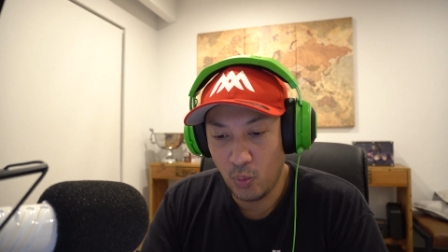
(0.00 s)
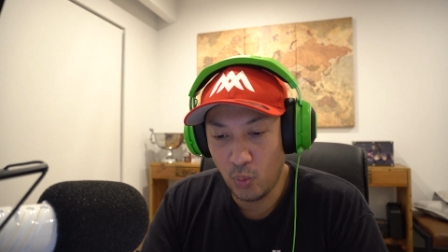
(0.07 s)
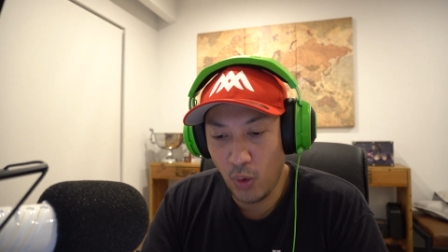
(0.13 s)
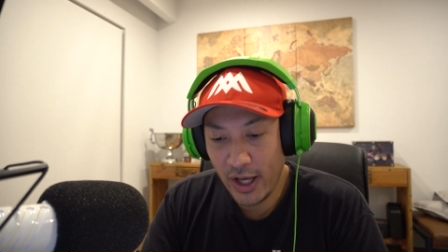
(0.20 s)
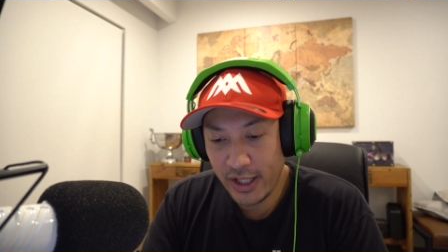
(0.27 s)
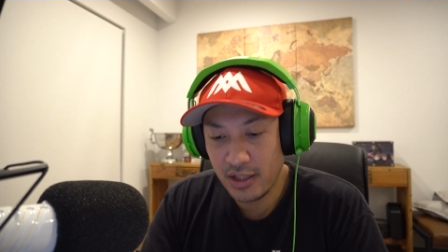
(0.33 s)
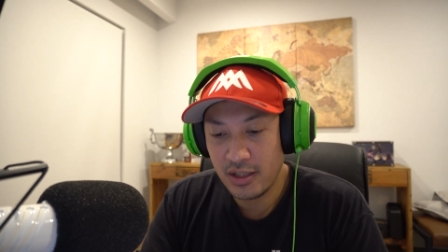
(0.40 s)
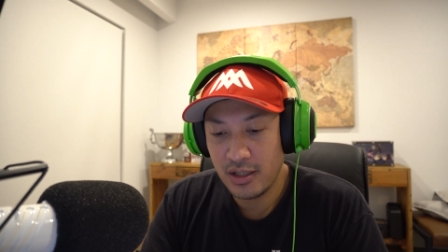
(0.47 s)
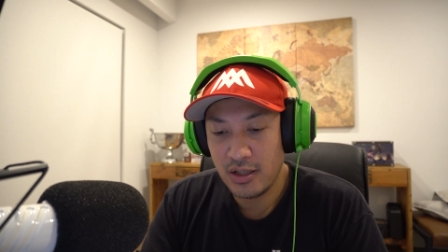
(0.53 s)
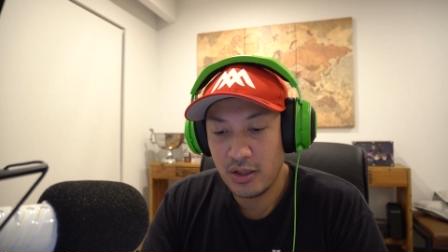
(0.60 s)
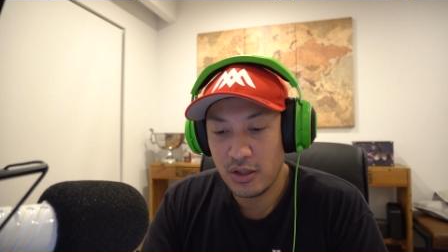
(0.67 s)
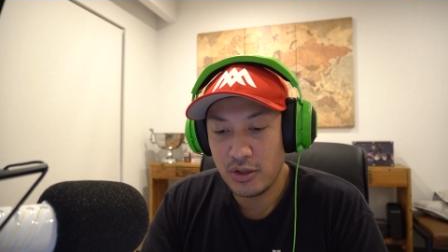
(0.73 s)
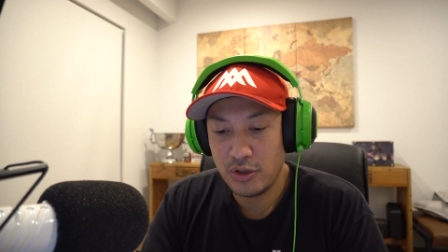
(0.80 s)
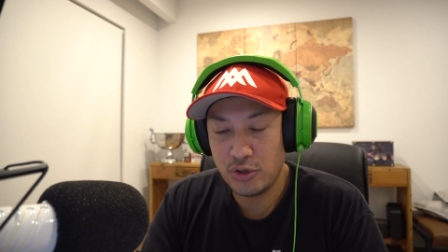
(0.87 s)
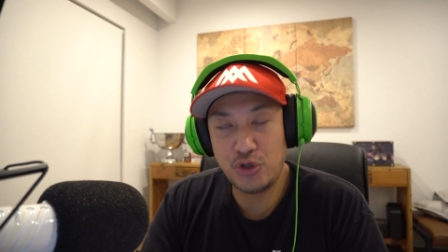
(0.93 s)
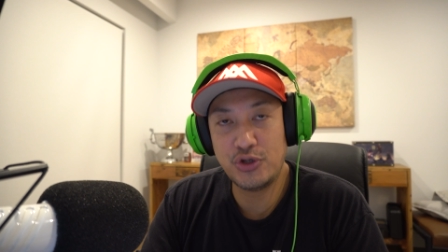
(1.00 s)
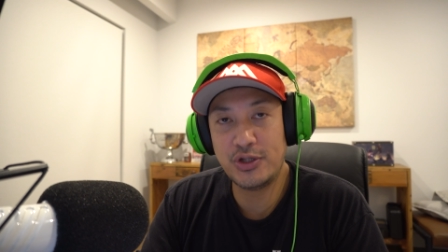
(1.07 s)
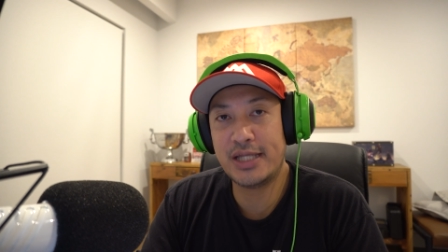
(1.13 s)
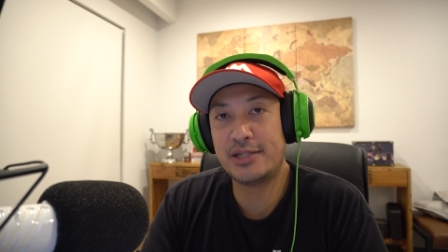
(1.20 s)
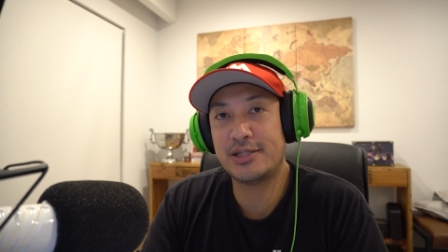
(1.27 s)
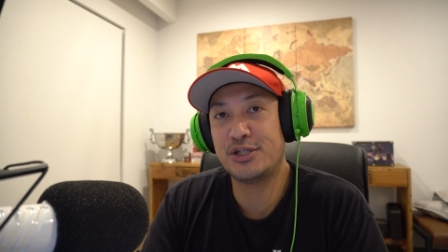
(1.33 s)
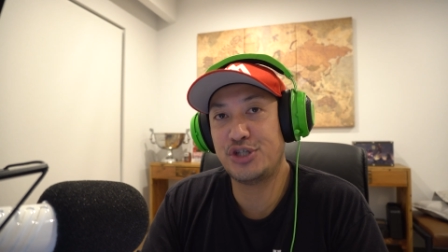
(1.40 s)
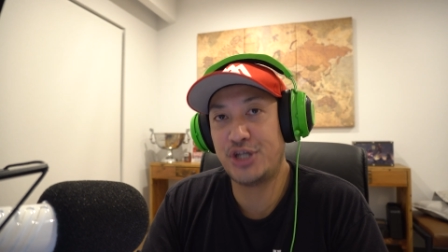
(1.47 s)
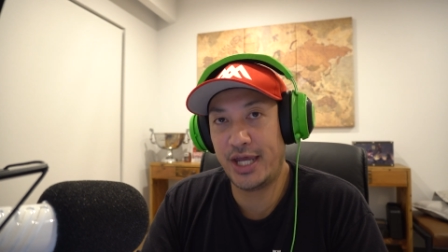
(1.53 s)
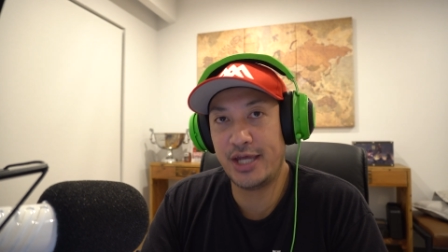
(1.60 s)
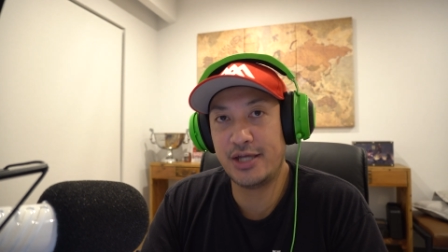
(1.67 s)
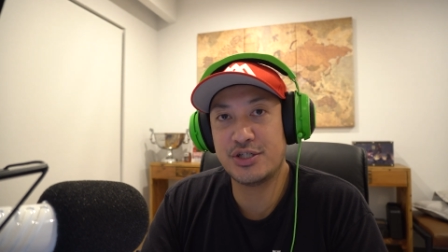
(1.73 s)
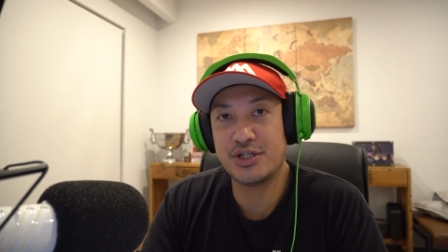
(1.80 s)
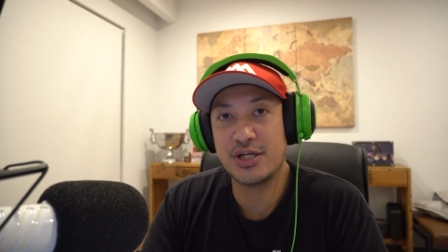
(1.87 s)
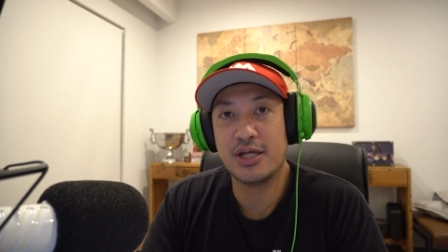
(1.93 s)
what do you need to
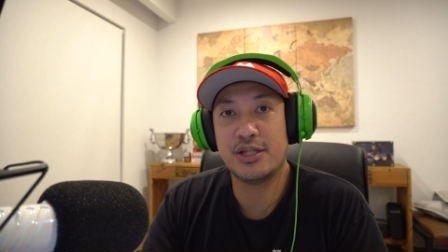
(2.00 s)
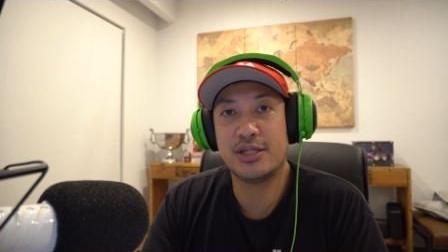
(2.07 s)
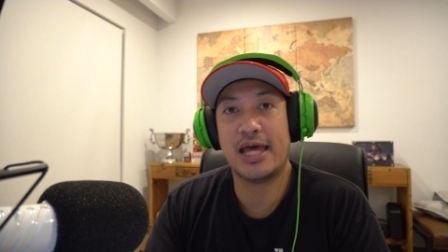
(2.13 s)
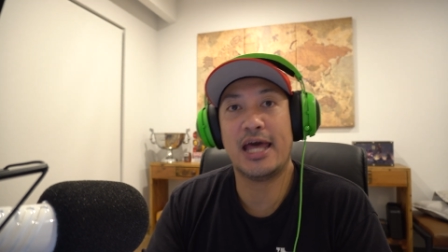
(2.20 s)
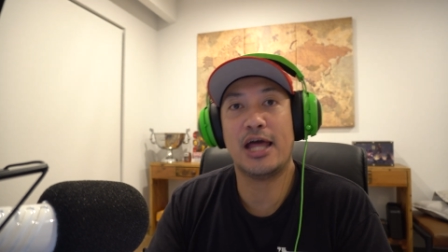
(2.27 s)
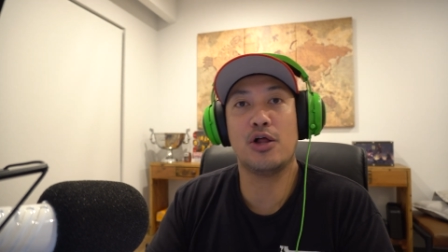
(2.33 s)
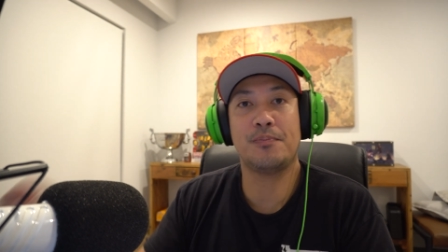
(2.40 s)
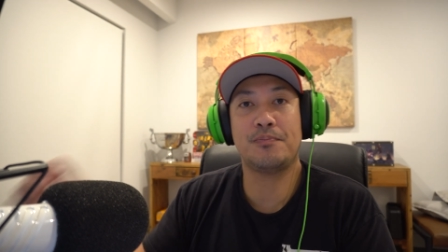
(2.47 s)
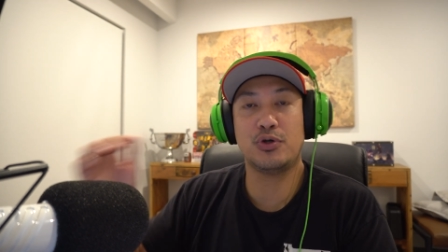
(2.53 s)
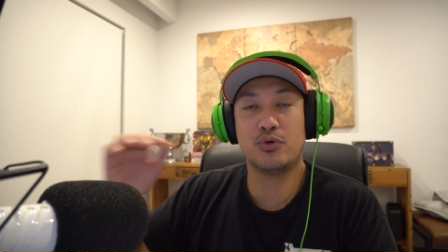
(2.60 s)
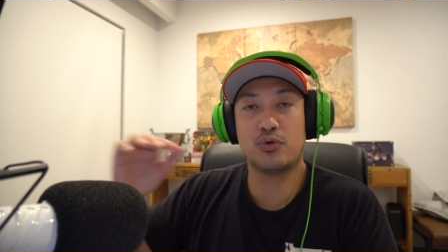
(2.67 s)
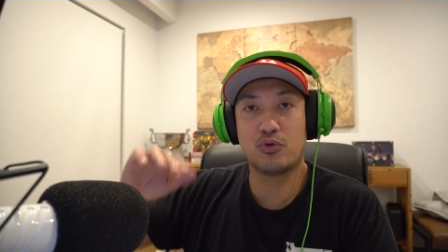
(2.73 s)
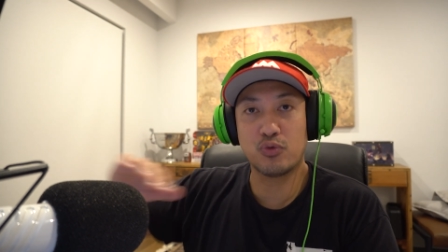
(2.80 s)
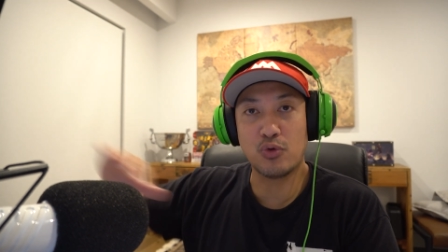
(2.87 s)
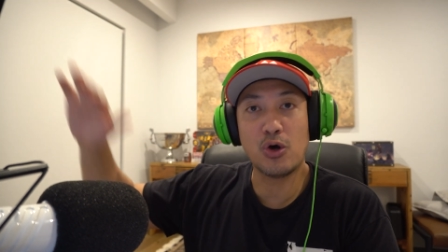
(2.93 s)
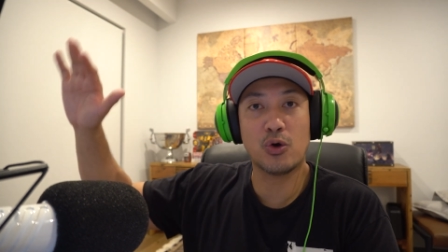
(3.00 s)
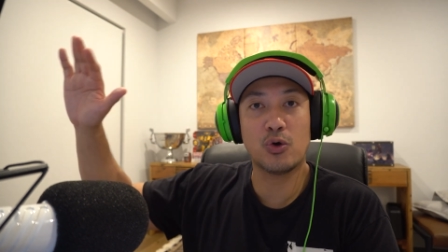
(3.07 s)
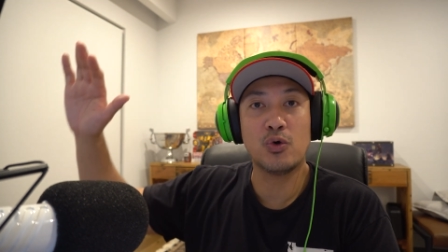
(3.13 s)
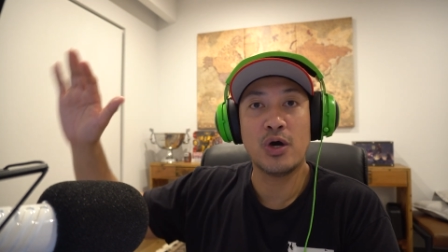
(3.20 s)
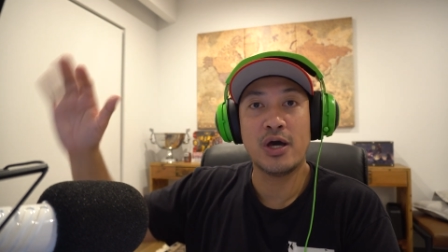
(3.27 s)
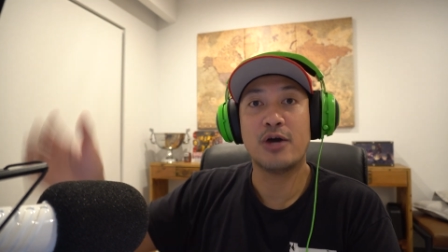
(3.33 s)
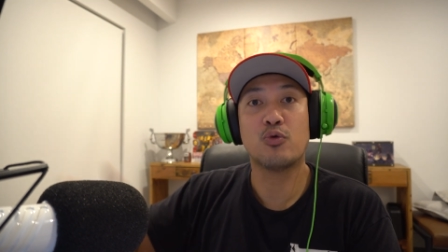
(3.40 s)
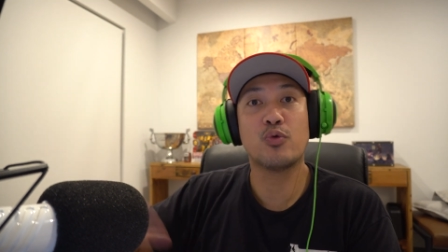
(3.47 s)
change to help you grow